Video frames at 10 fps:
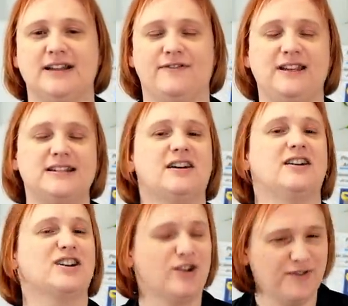feed
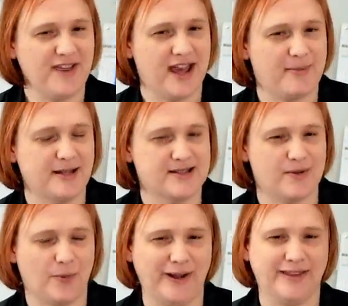our coffee habits
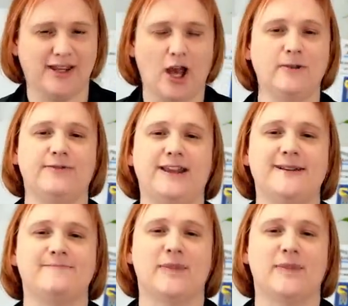with Ko-fi,